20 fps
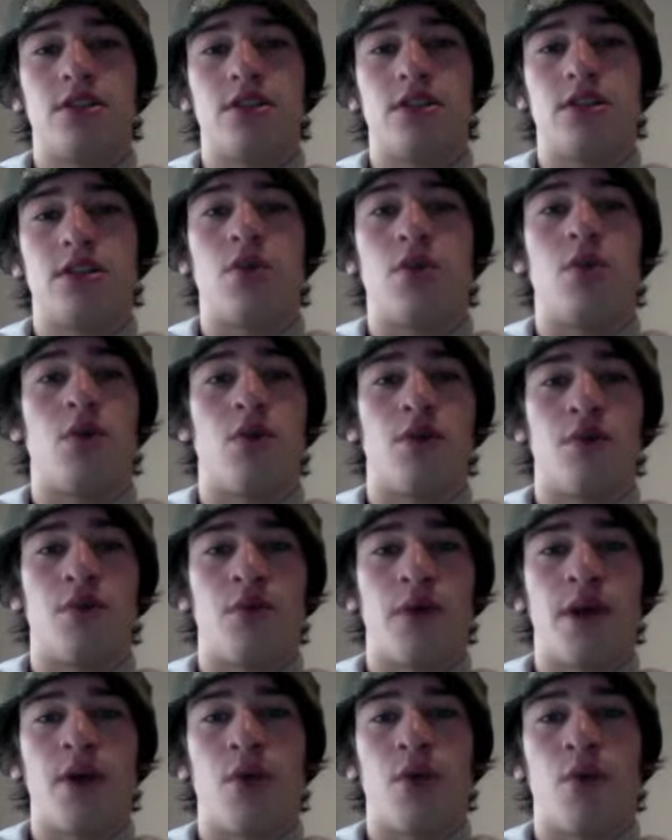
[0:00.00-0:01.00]
the
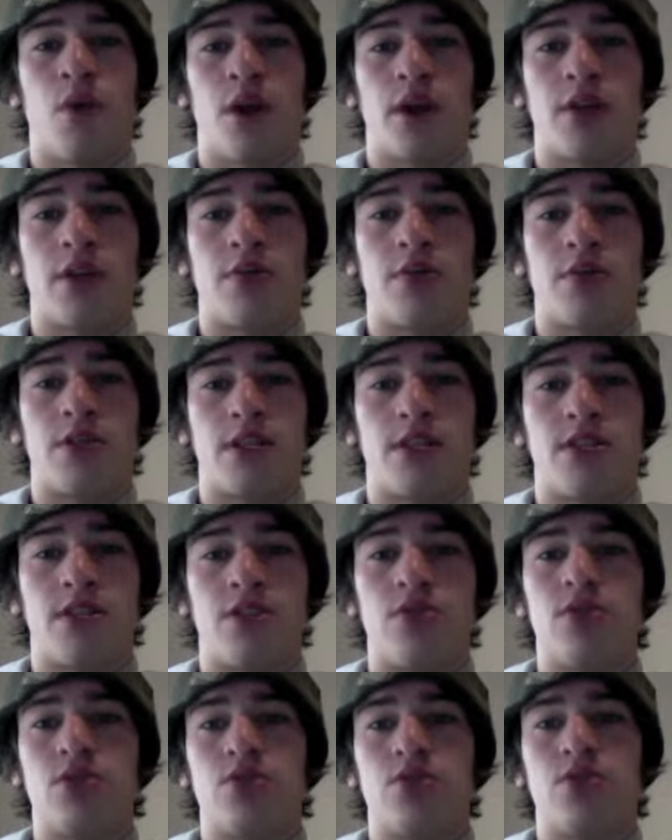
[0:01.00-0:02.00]
way it worked was that
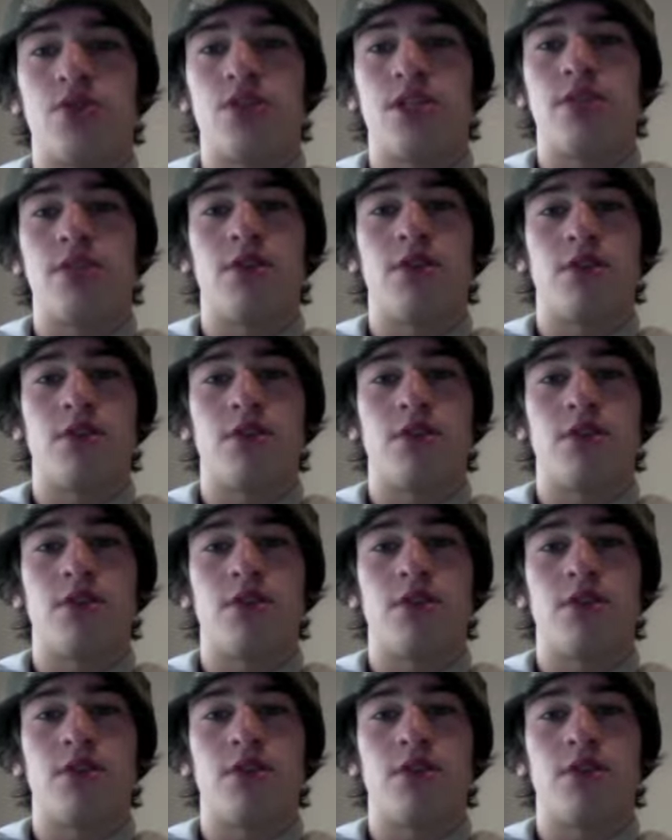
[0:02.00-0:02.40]
students received